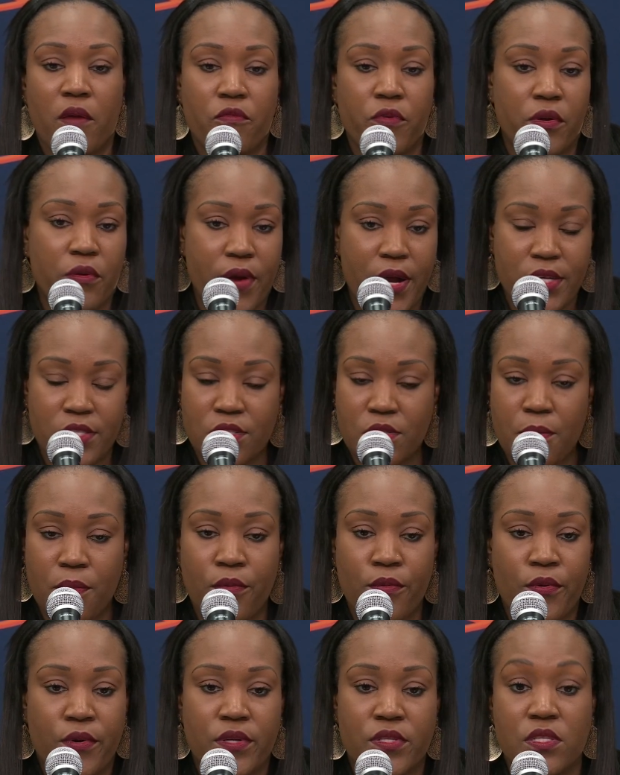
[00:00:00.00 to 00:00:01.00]
if we crashed the
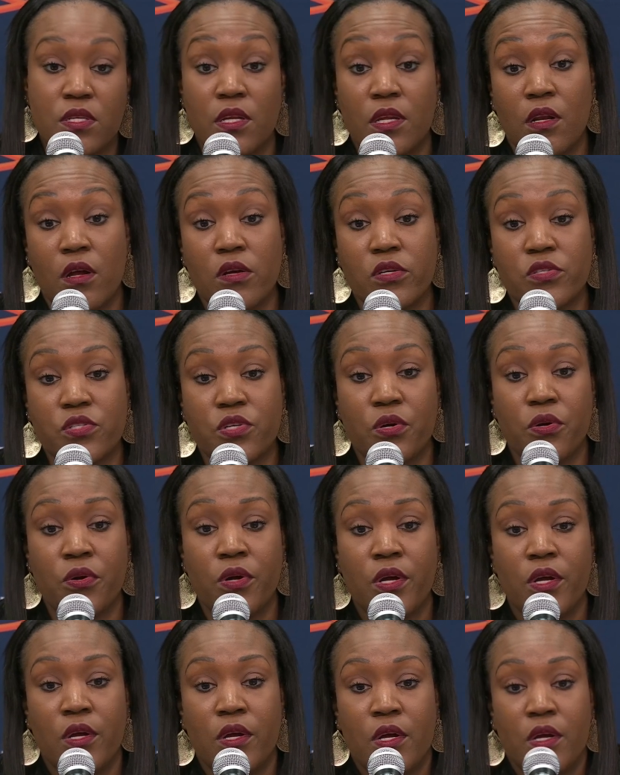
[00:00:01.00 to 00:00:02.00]
boards, and then also